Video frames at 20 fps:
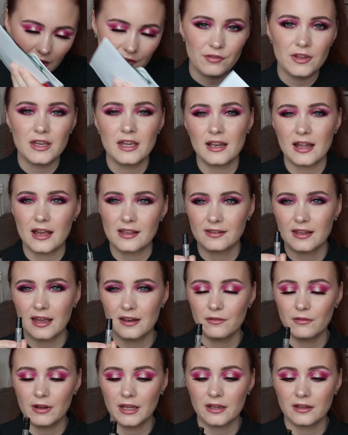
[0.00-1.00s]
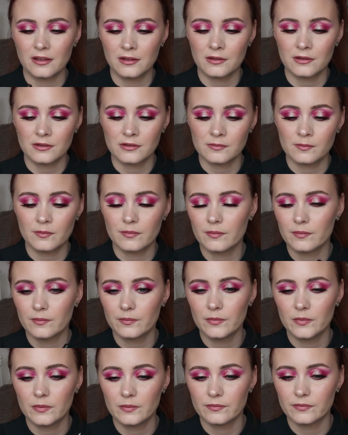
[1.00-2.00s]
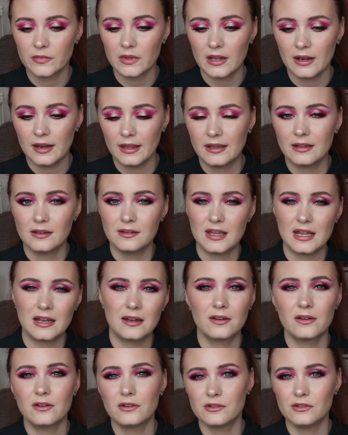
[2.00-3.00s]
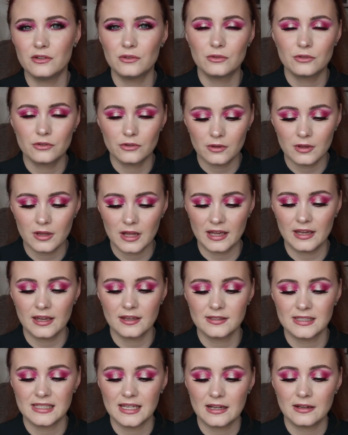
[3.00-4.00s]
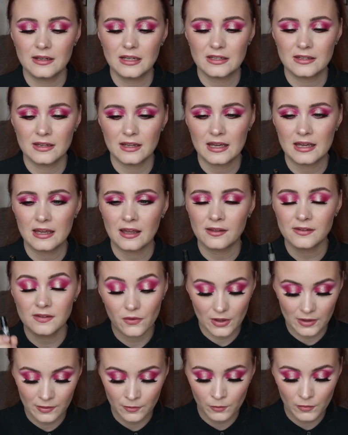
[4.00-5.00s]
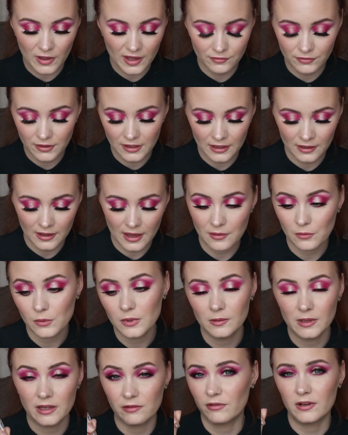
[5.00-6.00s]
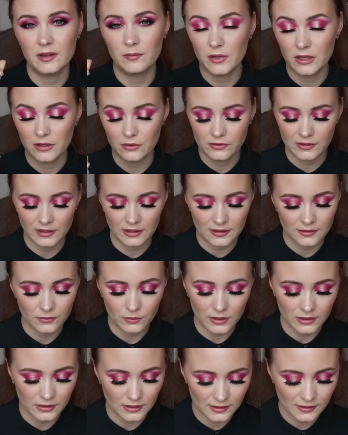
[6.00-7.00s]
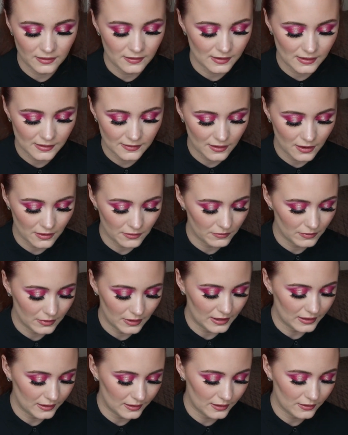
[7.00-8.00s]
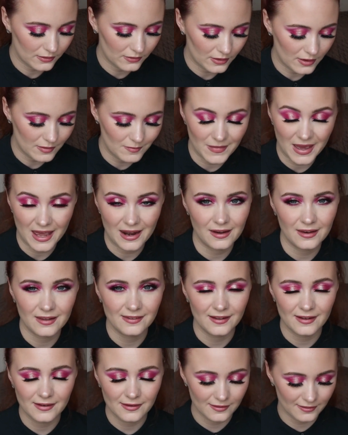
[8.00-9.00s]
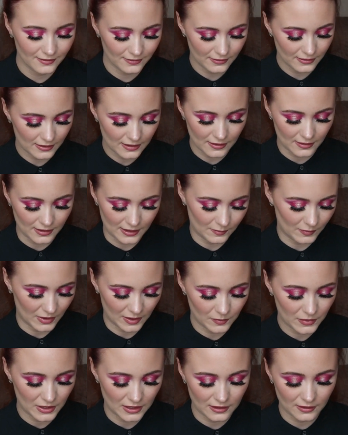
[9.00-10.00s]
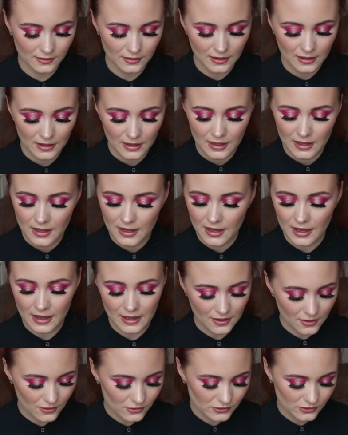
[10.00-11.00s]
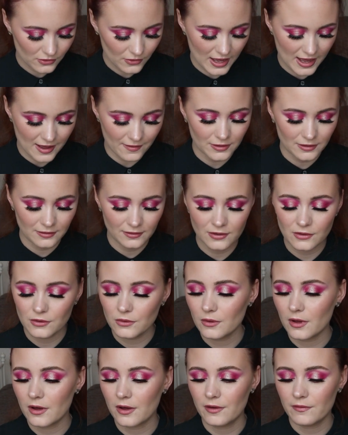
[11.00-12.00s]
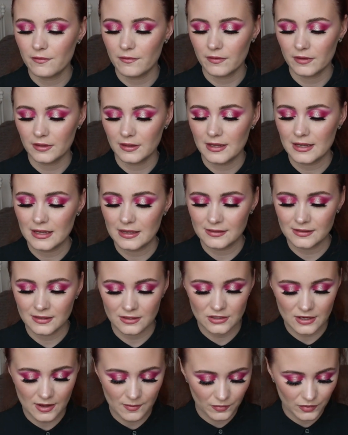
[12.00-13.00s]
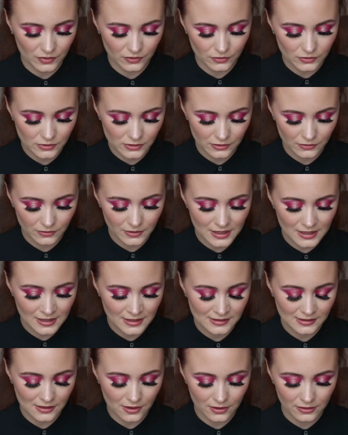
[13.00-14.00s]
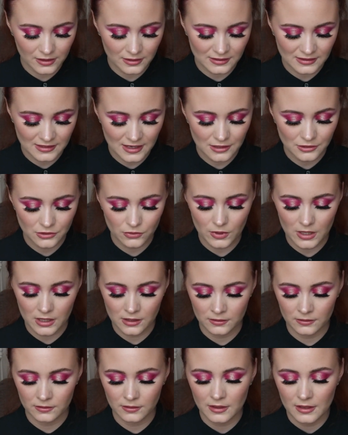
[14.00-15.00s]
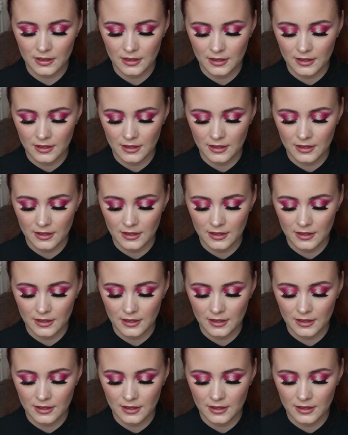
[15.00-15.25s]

think it has kind of like a gender neutral, I guess, scent. So I think I will definitely be using this one. It's not like a manly scent, in my opinion. I also have two of these shampoos. So these are the Szechuan